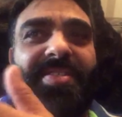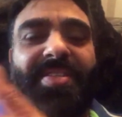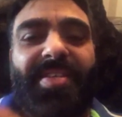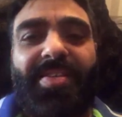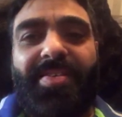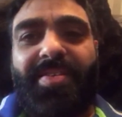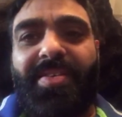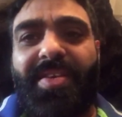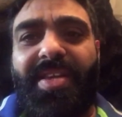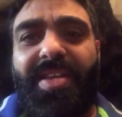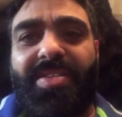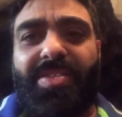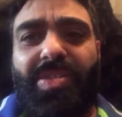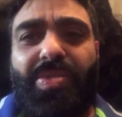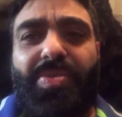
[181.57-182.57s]
and he's going
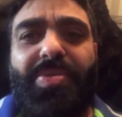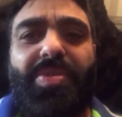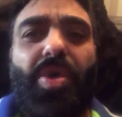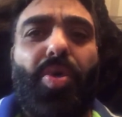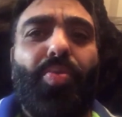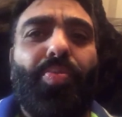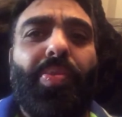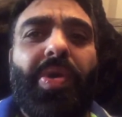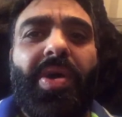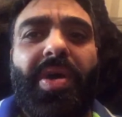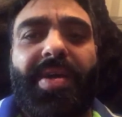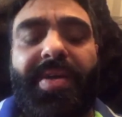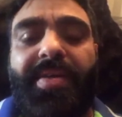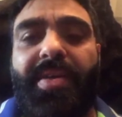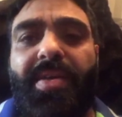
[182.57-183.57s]
to do his
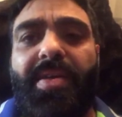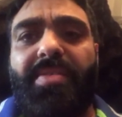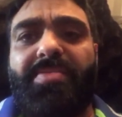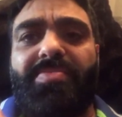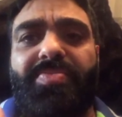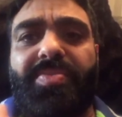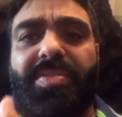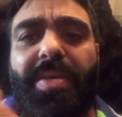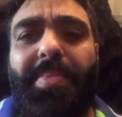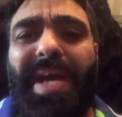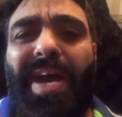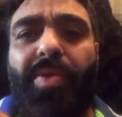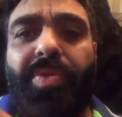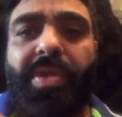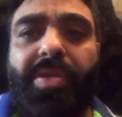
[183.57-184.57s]
homework, and
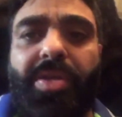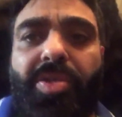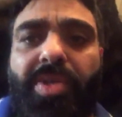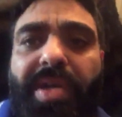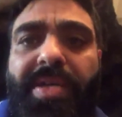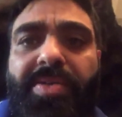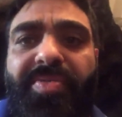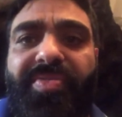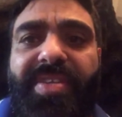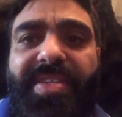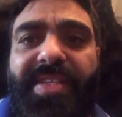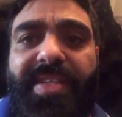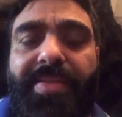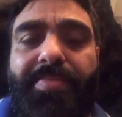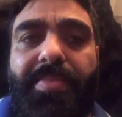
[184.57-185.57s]
somehow they're going to try
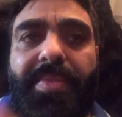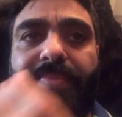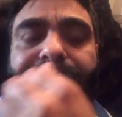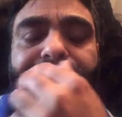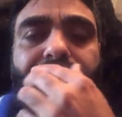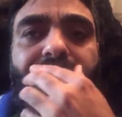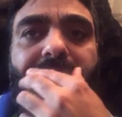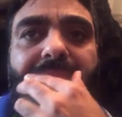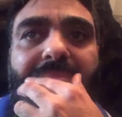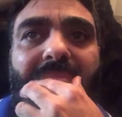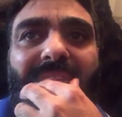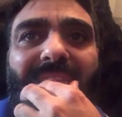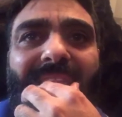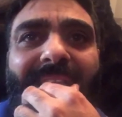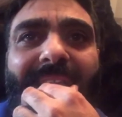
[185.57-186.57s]
defeating him.
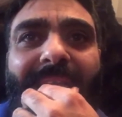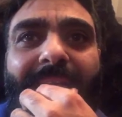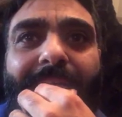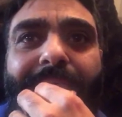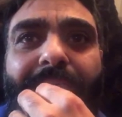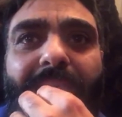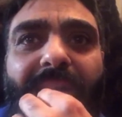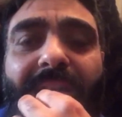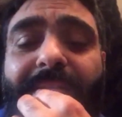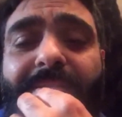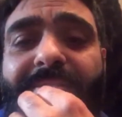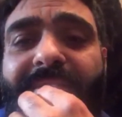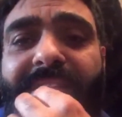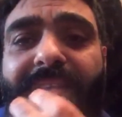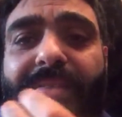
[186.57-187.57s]
I
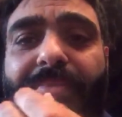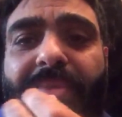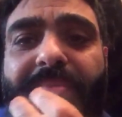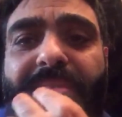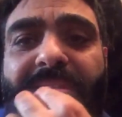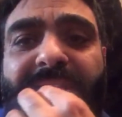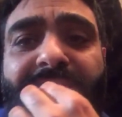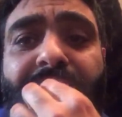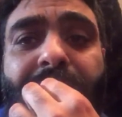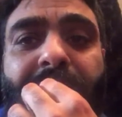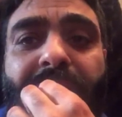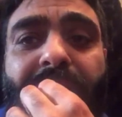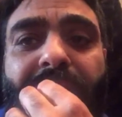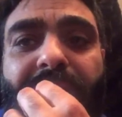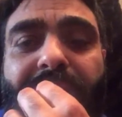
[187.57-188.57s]
don't think Khabib should give him
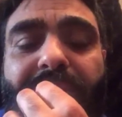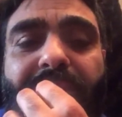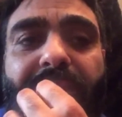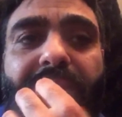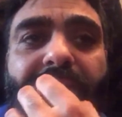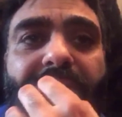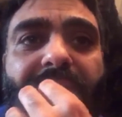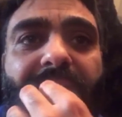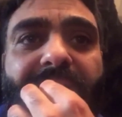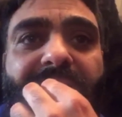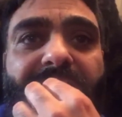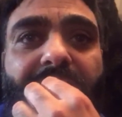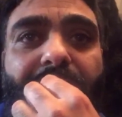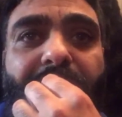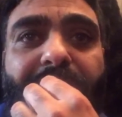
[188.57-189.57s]
the chance. I
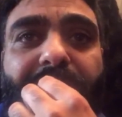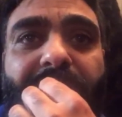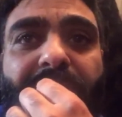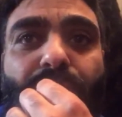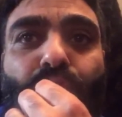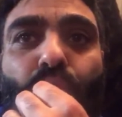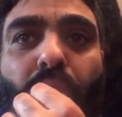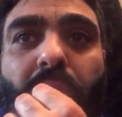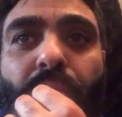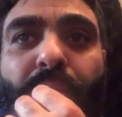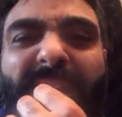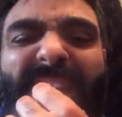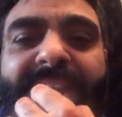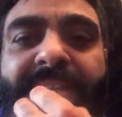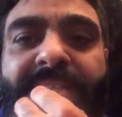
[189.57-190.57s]
think Khabib should just walk
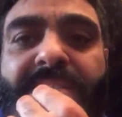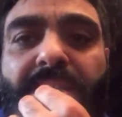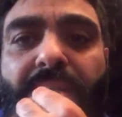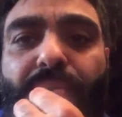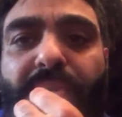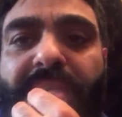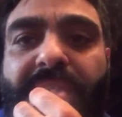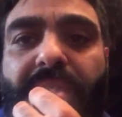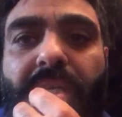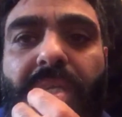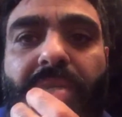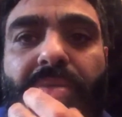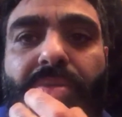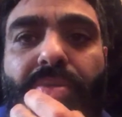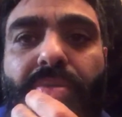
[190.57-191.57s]
away. He's done what he's got
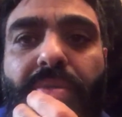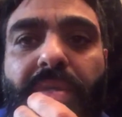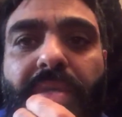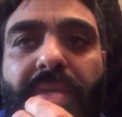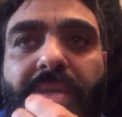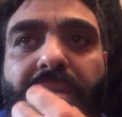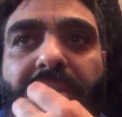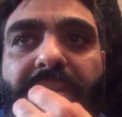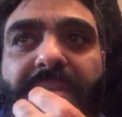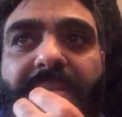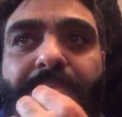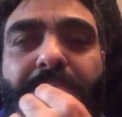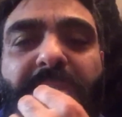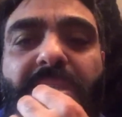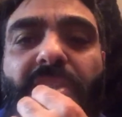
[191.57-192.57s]
to do. He
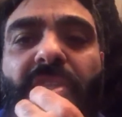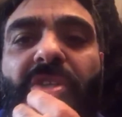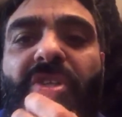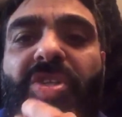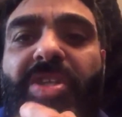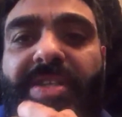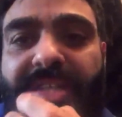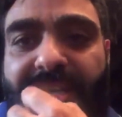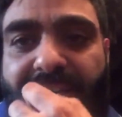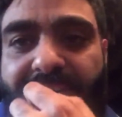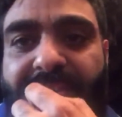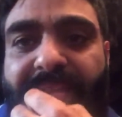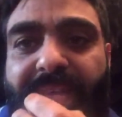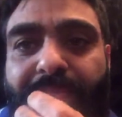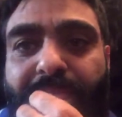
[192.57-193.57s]
beat the shit out
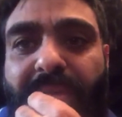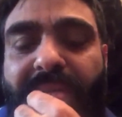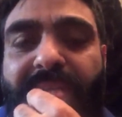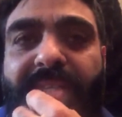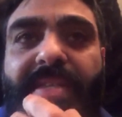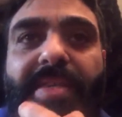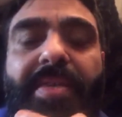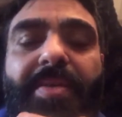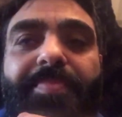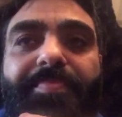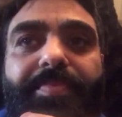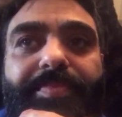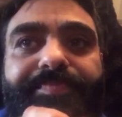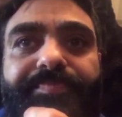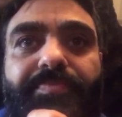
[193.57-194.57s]
of their bloody
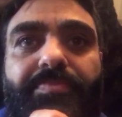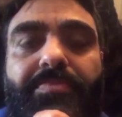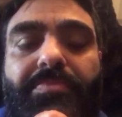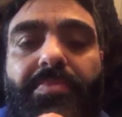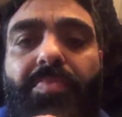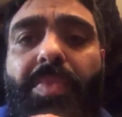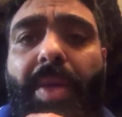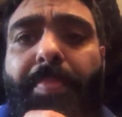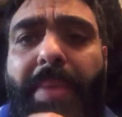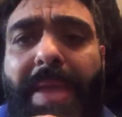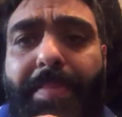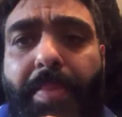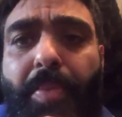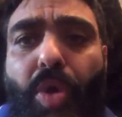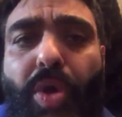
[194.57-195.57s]

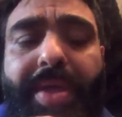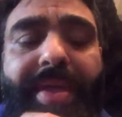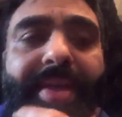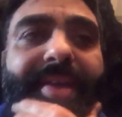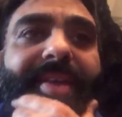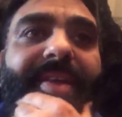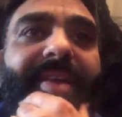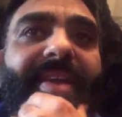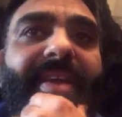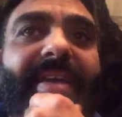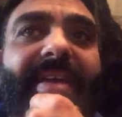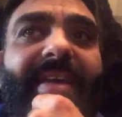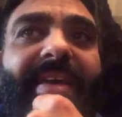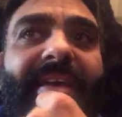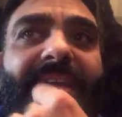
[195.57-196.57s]
paperboy,
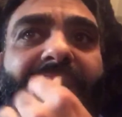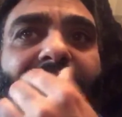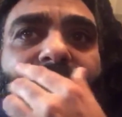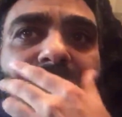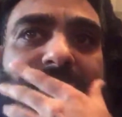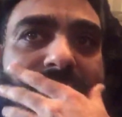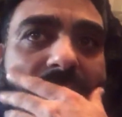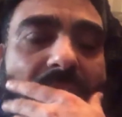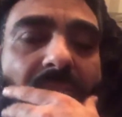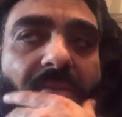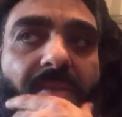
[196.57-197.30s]
and